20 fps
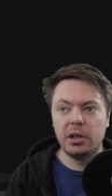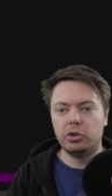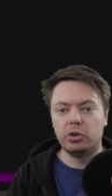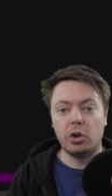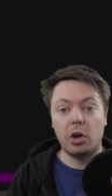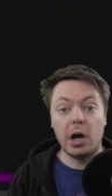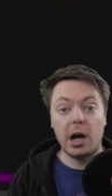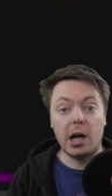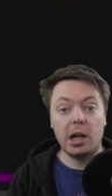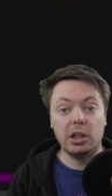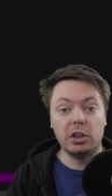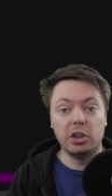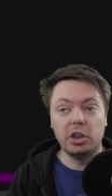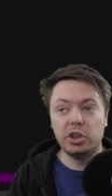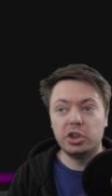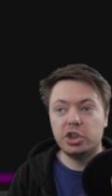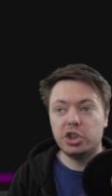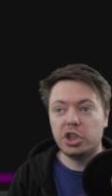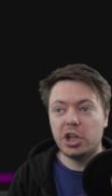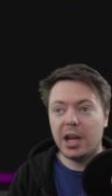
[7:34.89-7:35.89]
So I'll
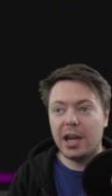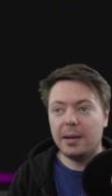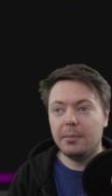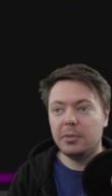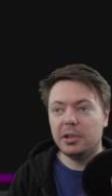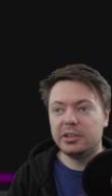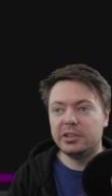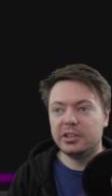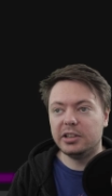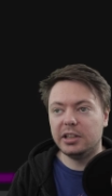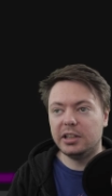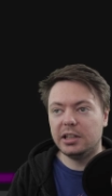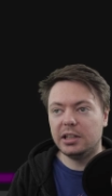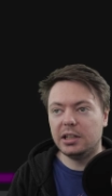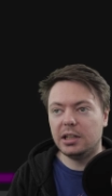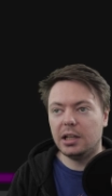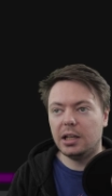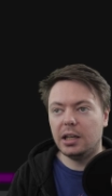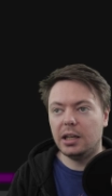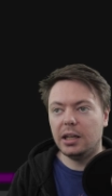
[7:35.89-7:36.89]
shamelessly